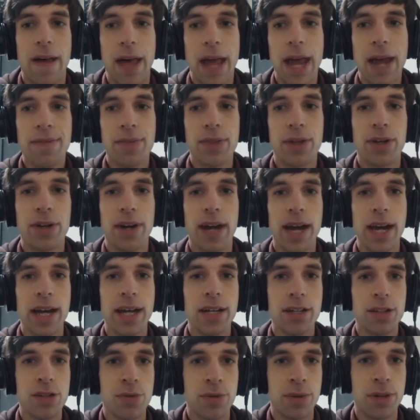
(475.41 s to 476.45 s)
If they're
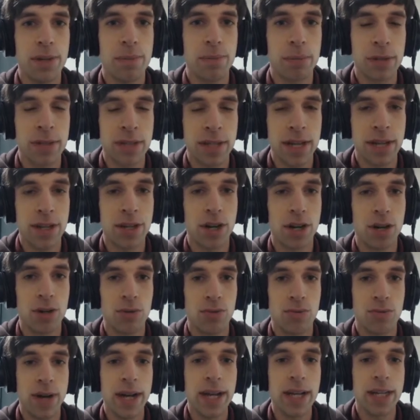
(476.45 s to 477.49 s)
at 20%
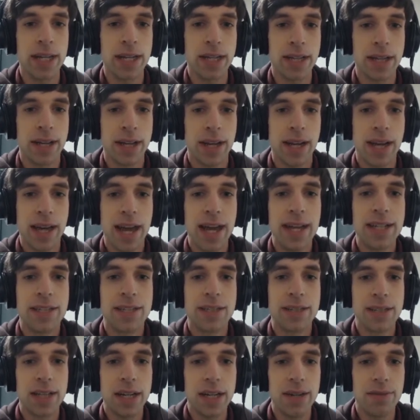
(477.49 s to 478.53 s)
already,
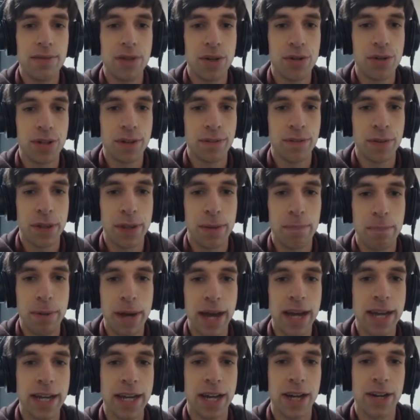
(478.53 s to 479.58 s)
instead of going for the
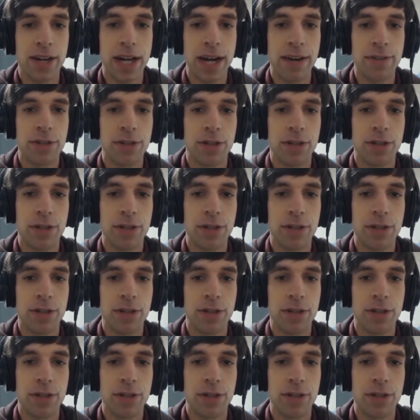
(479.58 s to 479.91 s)
back air after